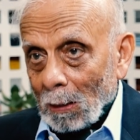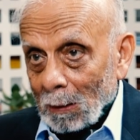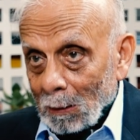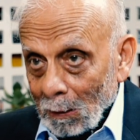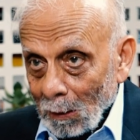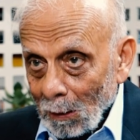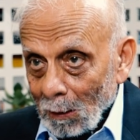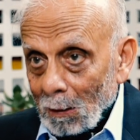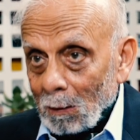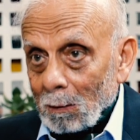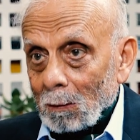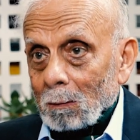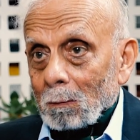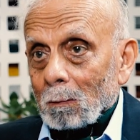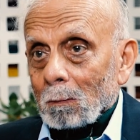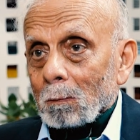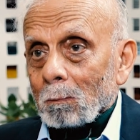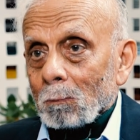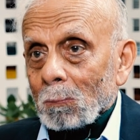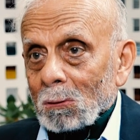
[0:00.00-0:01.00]
I killed
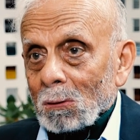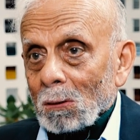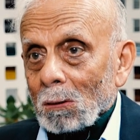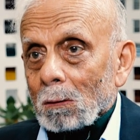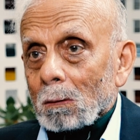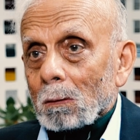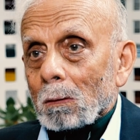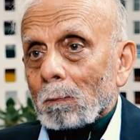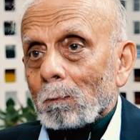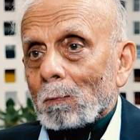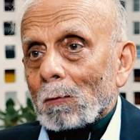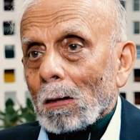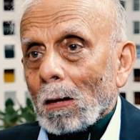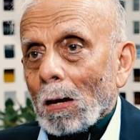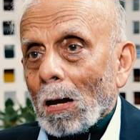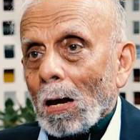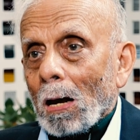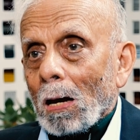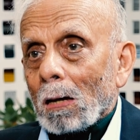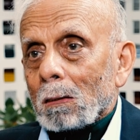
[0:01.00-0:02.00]
with it,
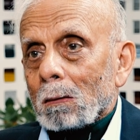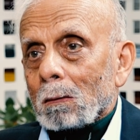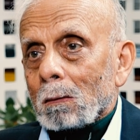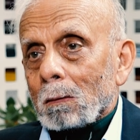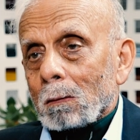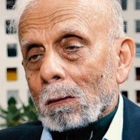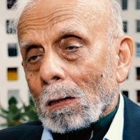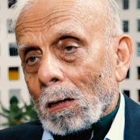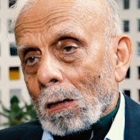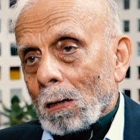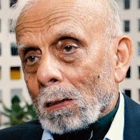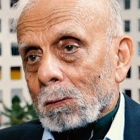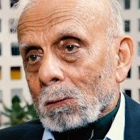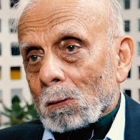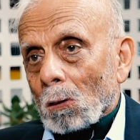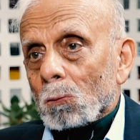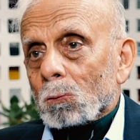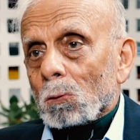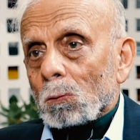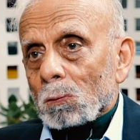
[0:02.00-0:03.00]
and I
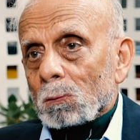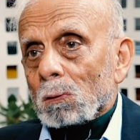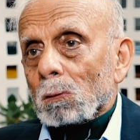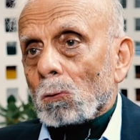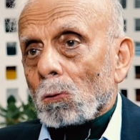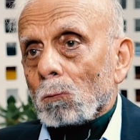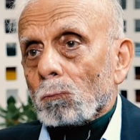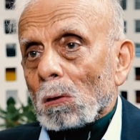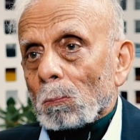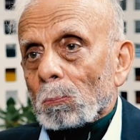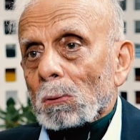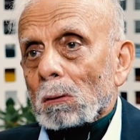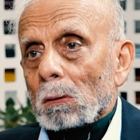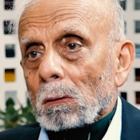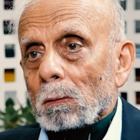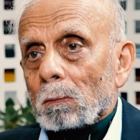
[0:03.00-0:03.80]
thought it was a good weapon.